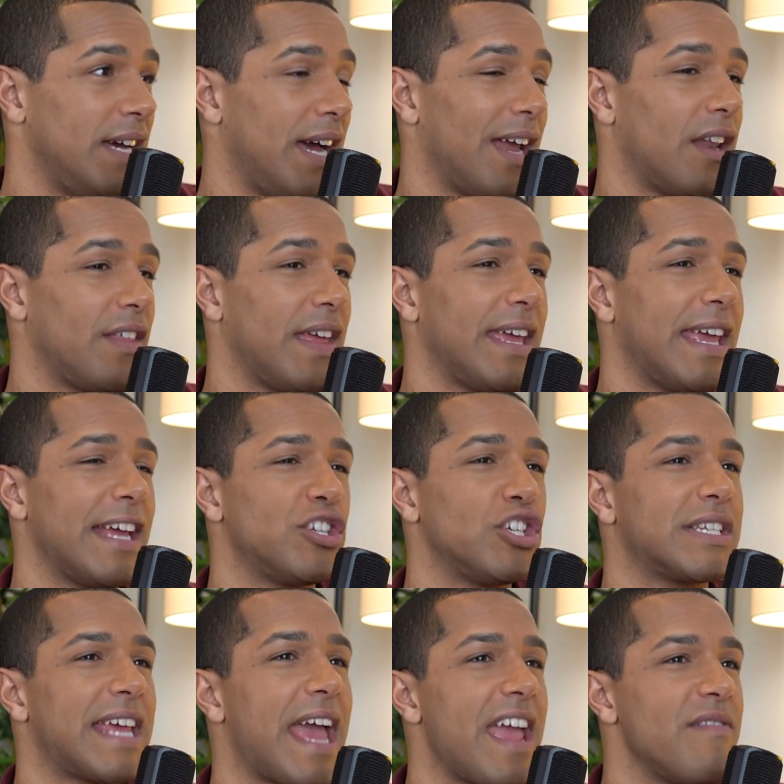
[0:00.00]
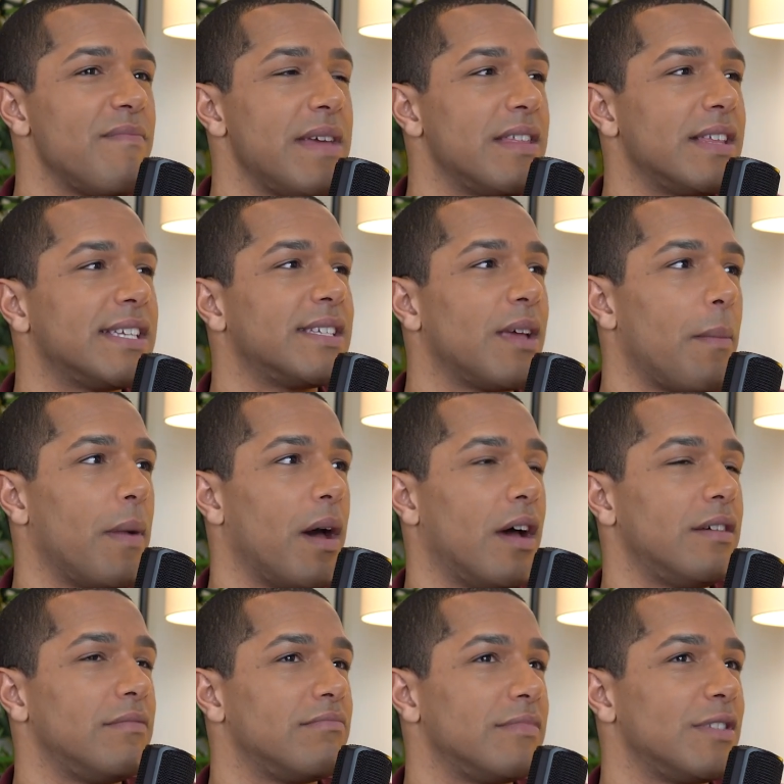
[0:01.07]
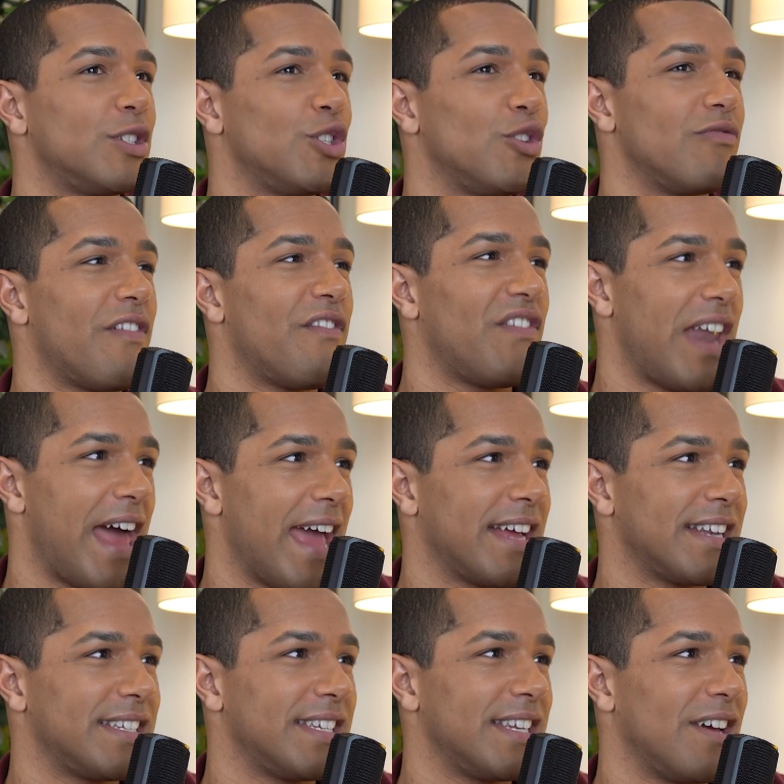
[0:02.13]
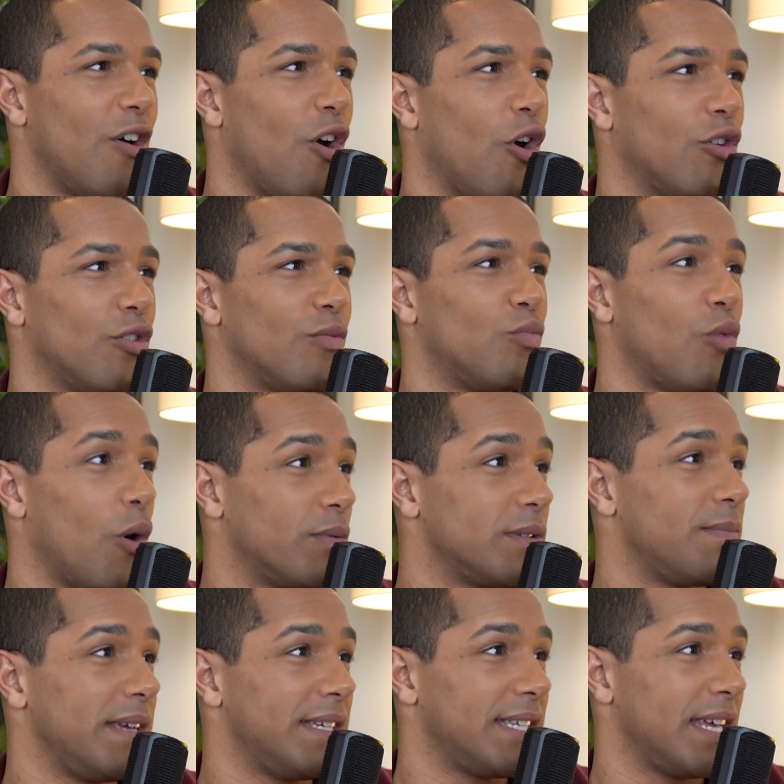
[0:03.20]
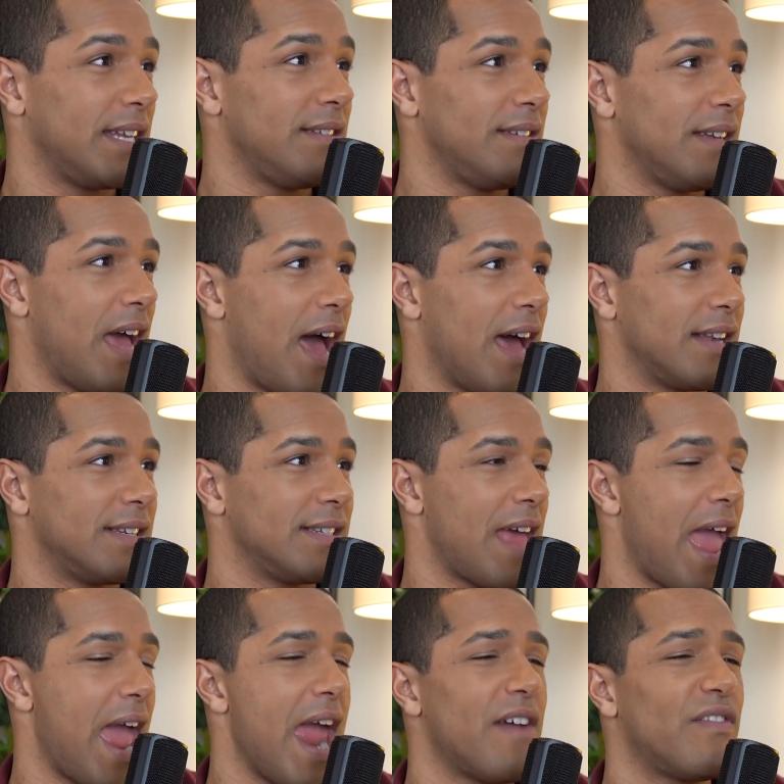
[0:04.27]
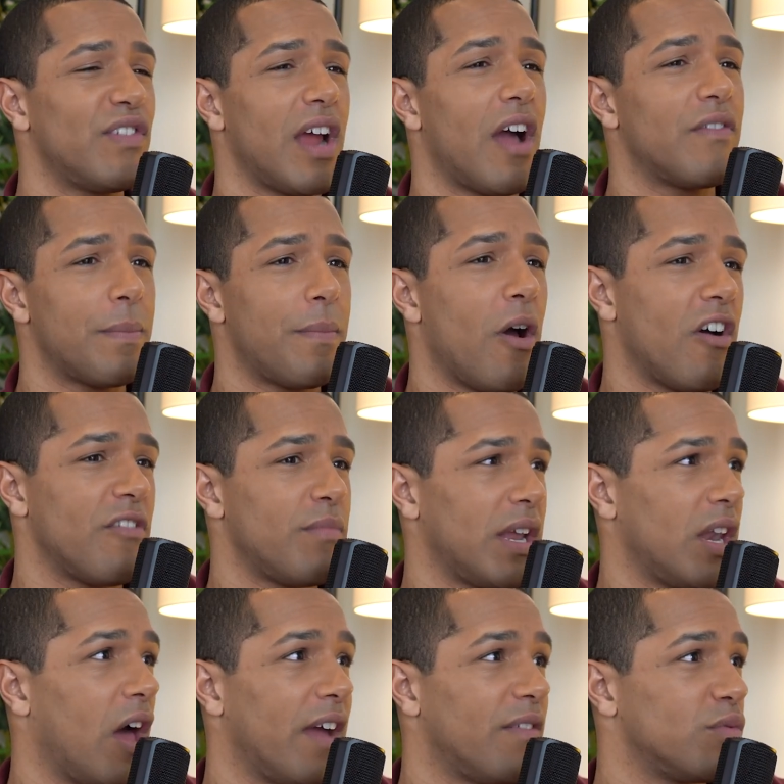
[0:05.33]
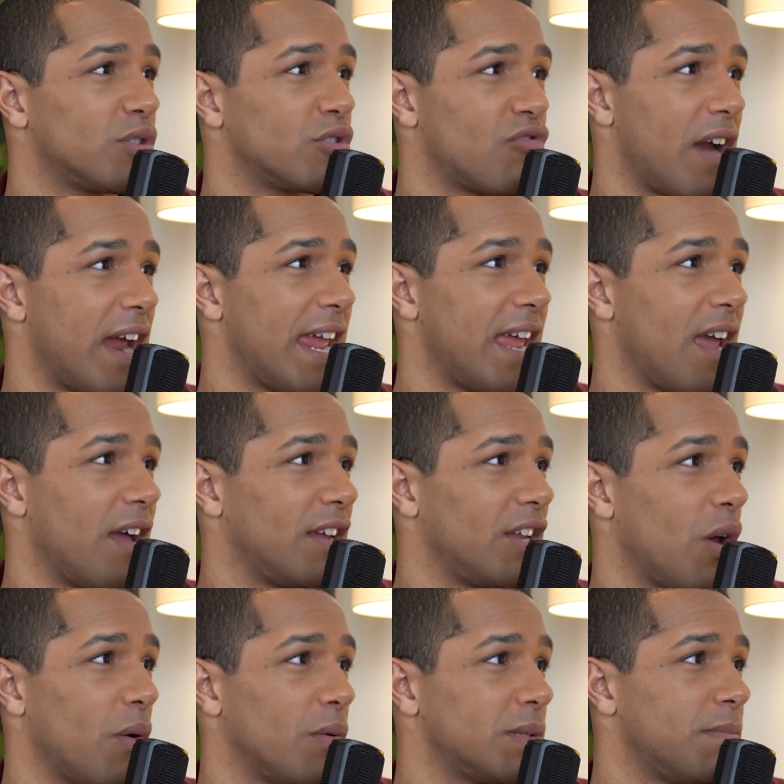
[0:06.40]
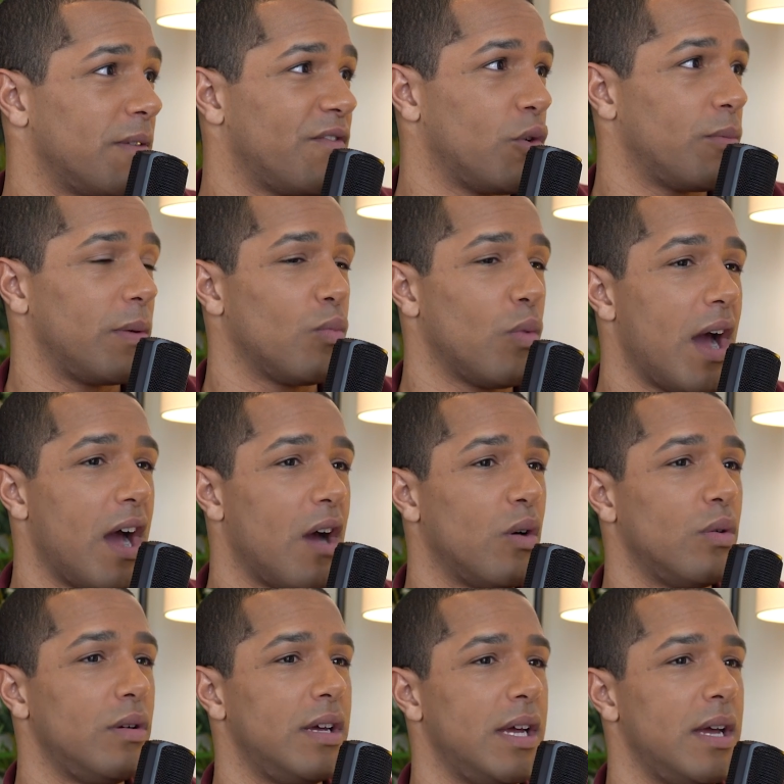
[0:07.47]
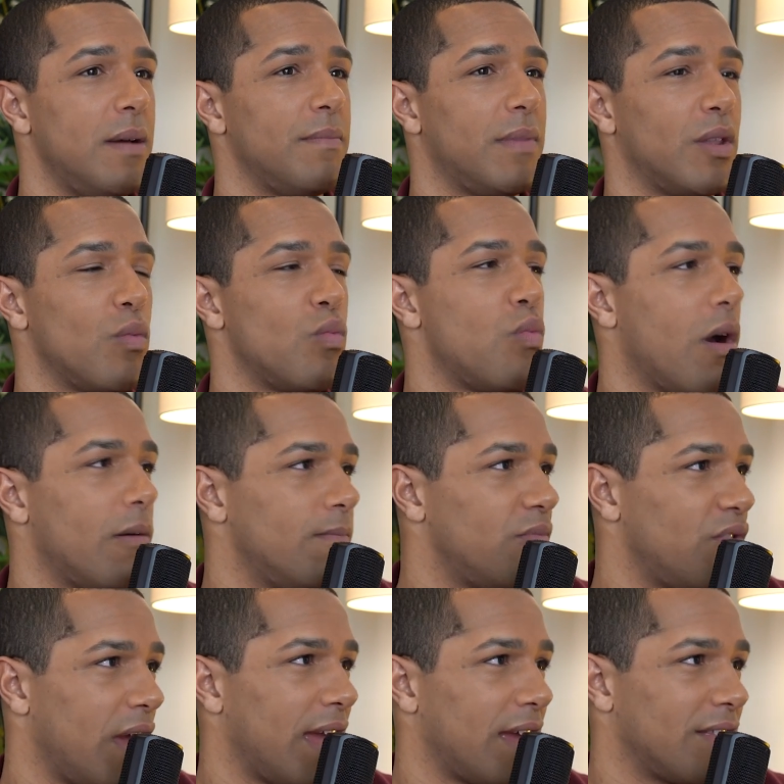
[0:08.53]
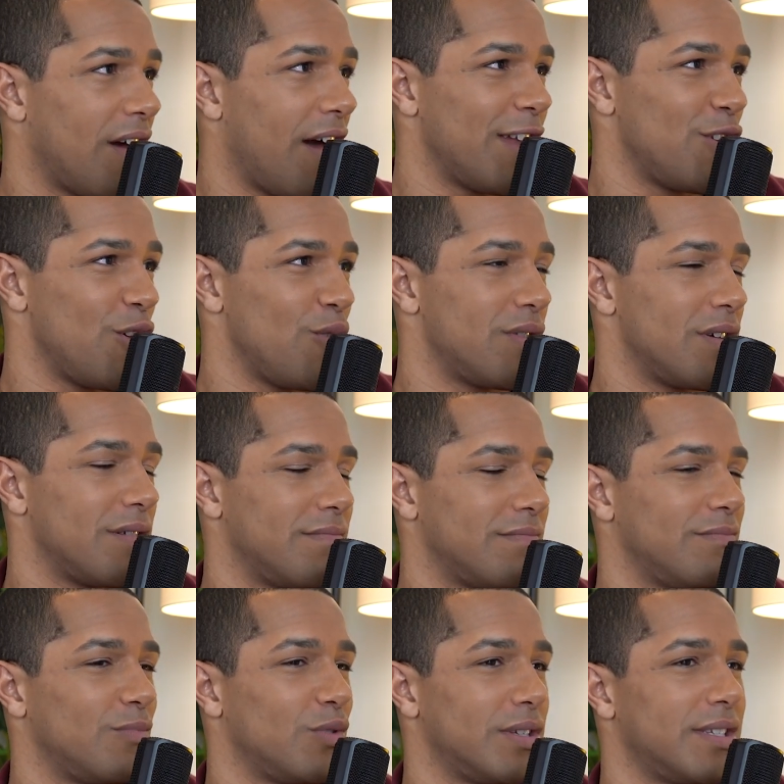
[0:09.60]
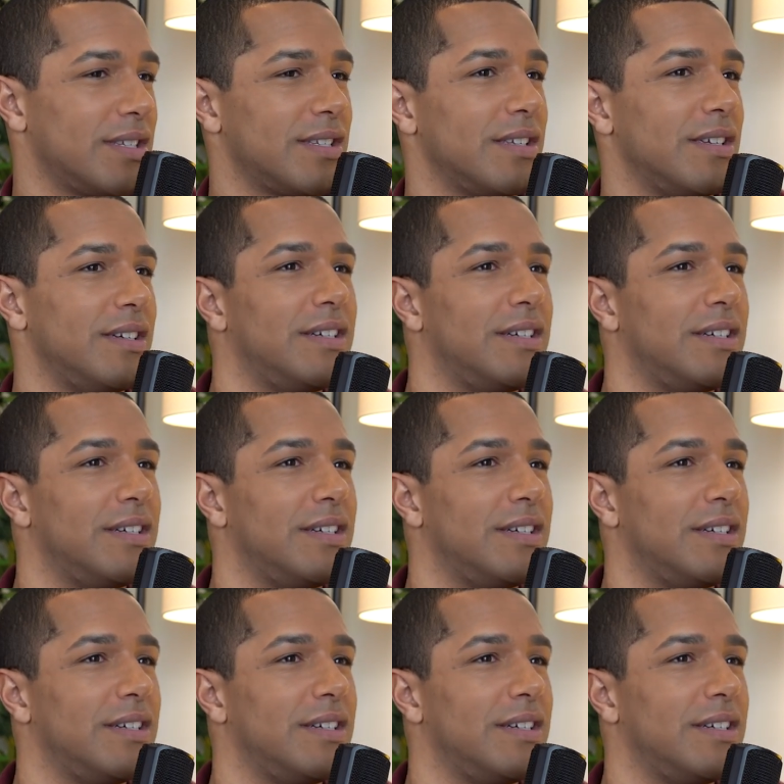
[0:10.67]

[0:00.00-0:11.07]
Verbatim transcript: And I think it just gave me the summer to reflect mm. on what was missing, and every other part of my life was great. You know, I was performing well, but the one thing that I knew that was